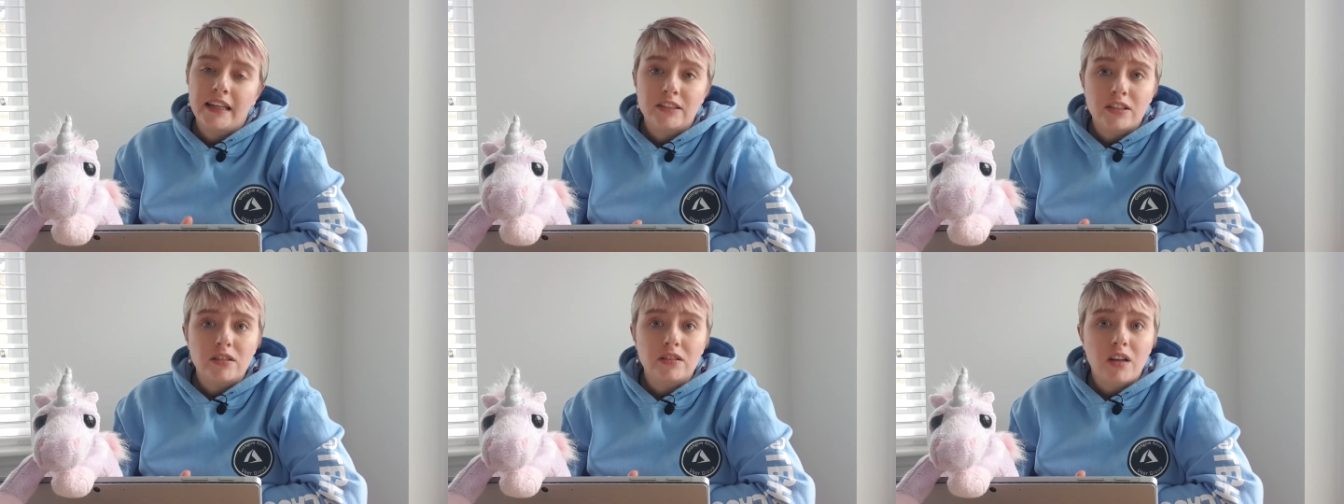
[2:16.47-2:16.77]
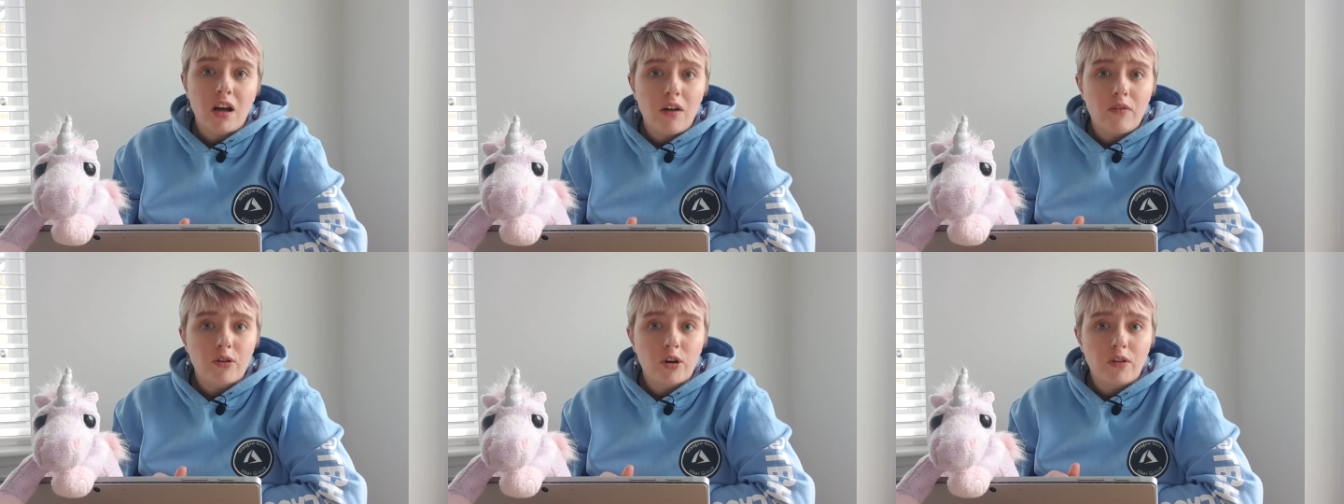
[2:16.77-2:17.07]
it does
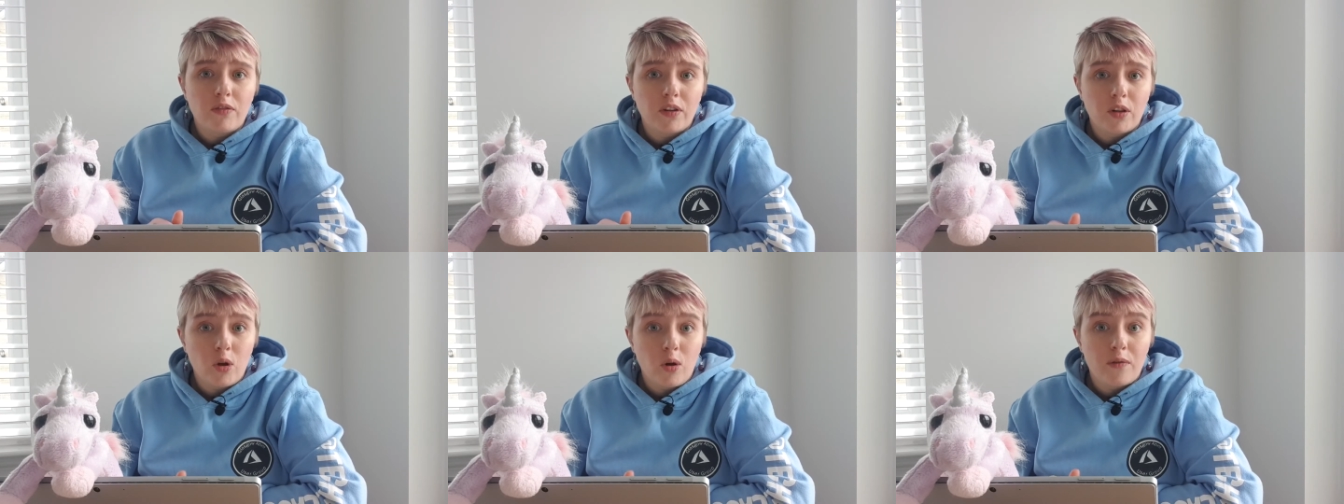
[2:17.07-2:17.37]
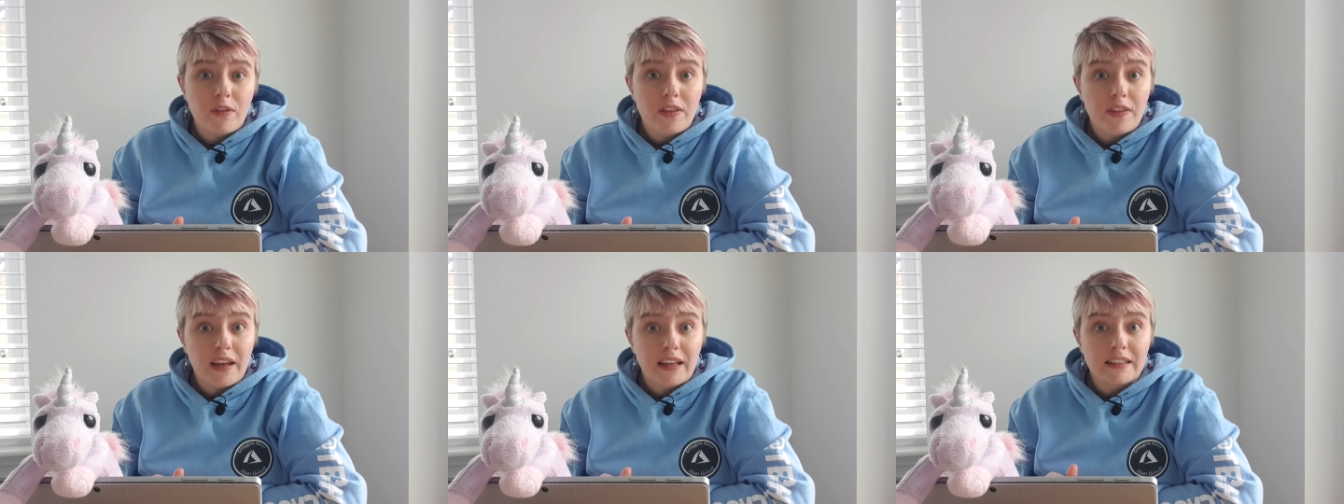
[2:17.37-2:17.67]
cover off a
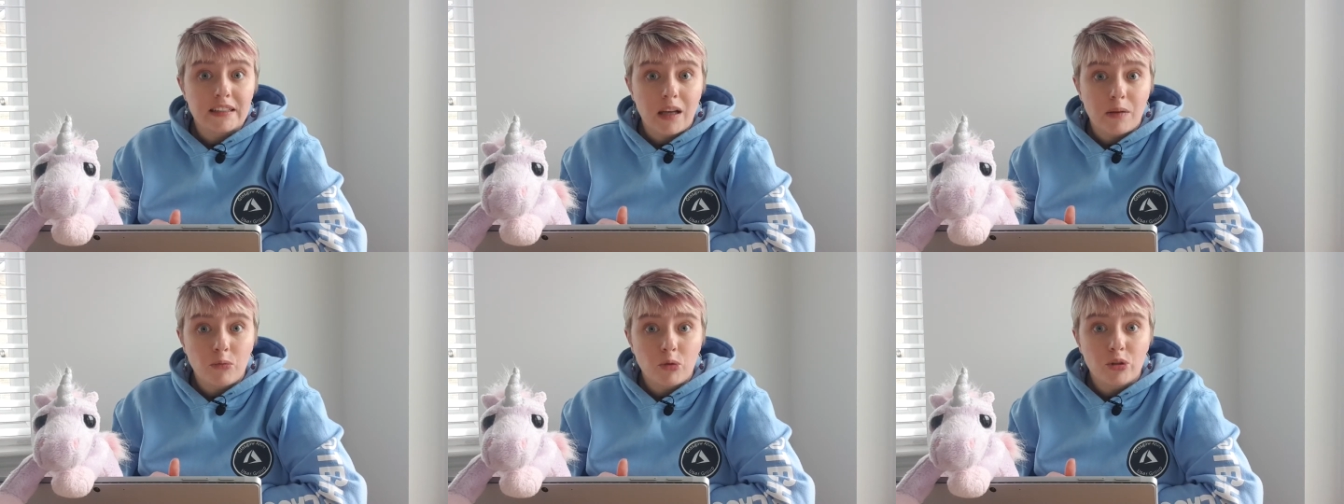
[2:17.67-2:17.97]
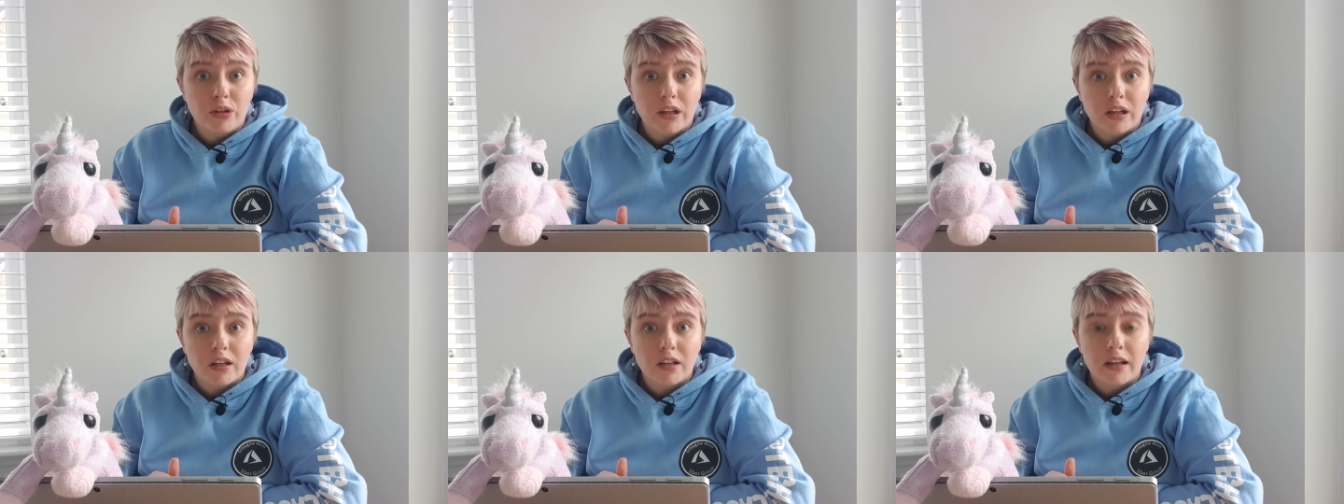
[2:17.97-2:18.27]
lot of the things that I'm
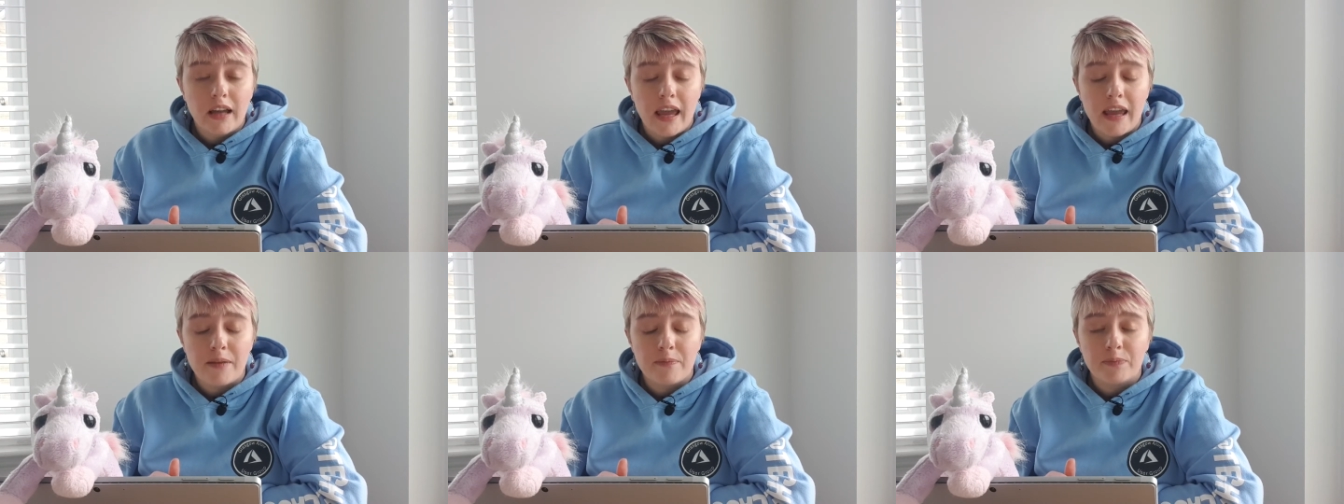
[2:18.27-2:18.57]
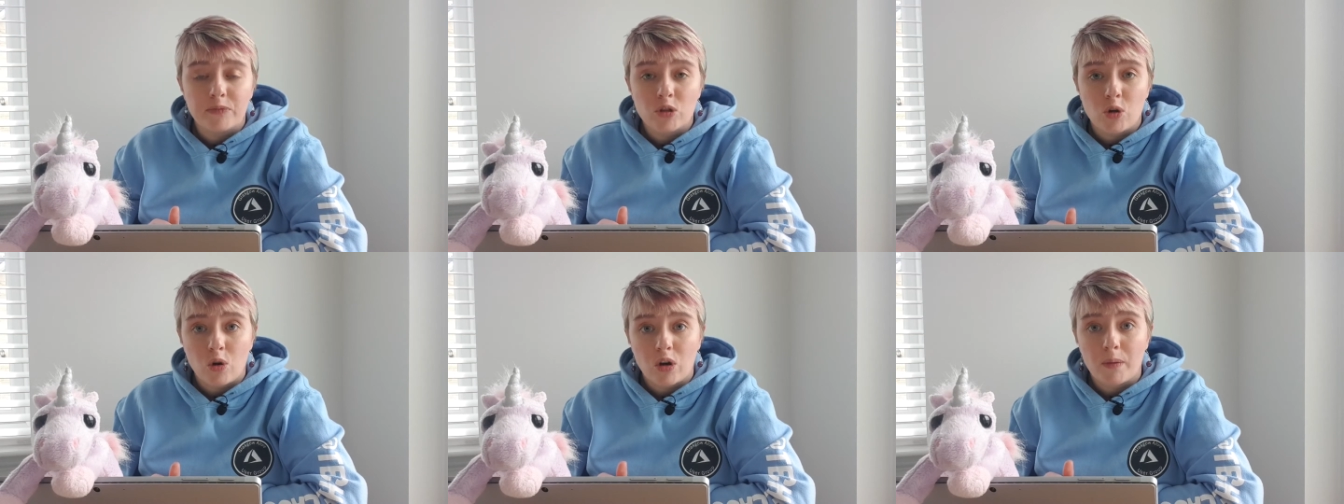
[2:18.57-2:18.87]
going
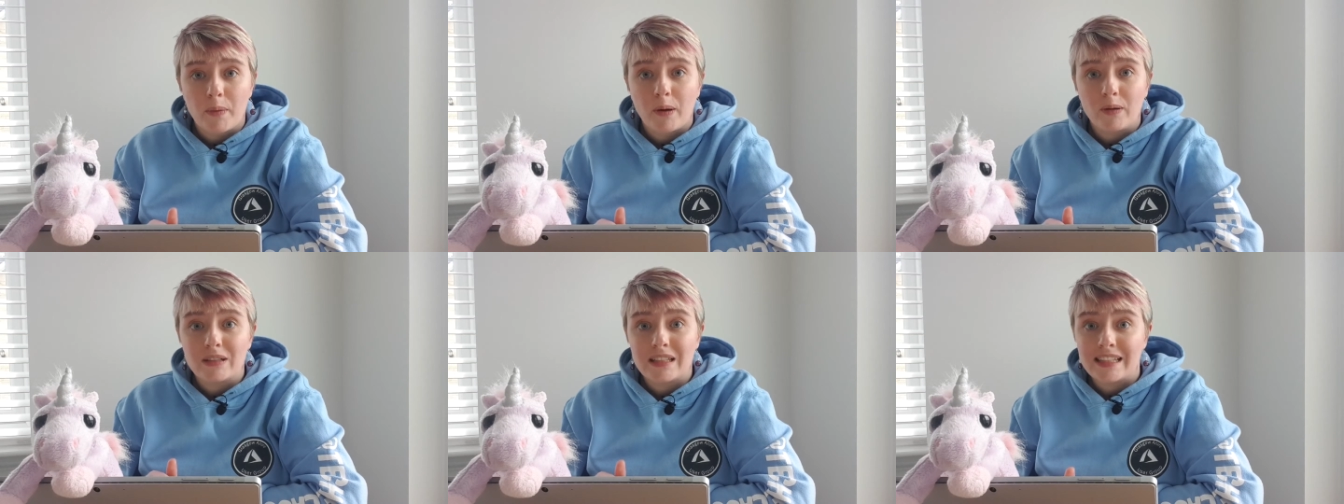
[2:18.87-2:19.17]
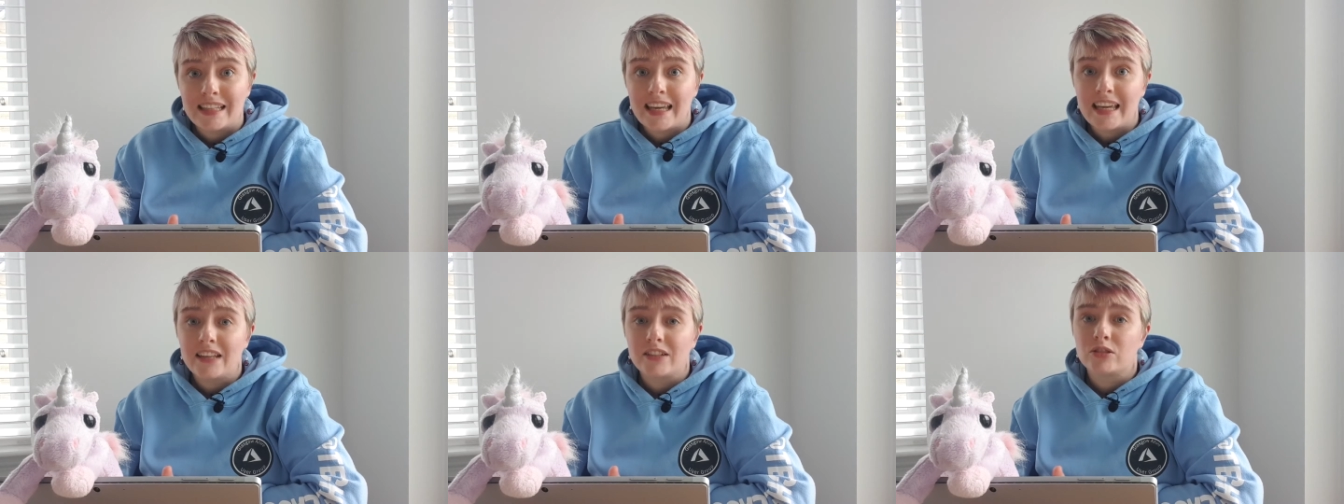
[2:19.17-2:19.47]
to talk about
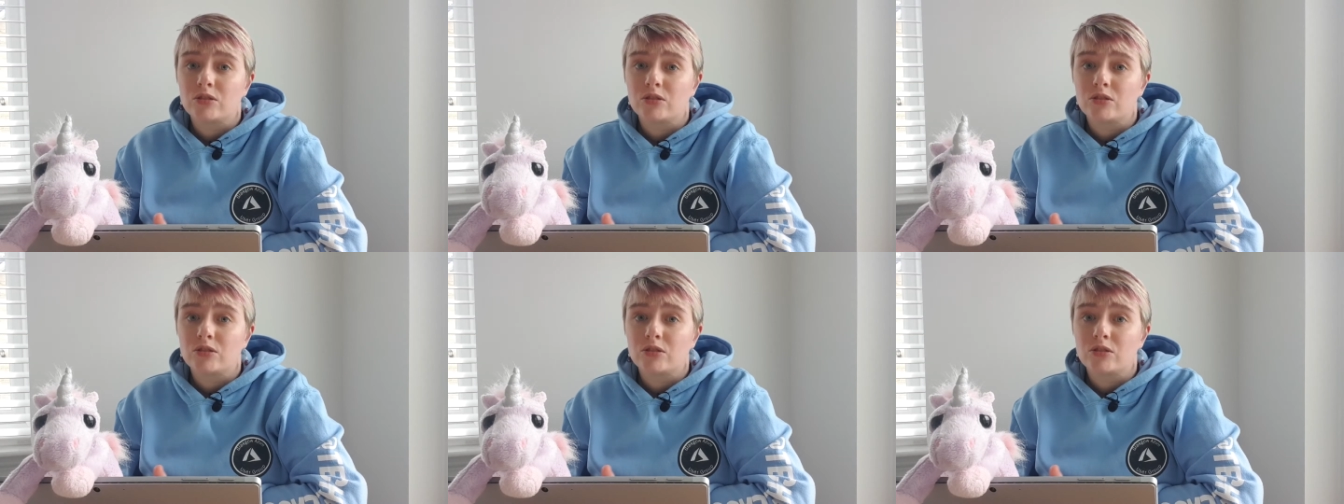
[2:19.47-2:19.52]
today.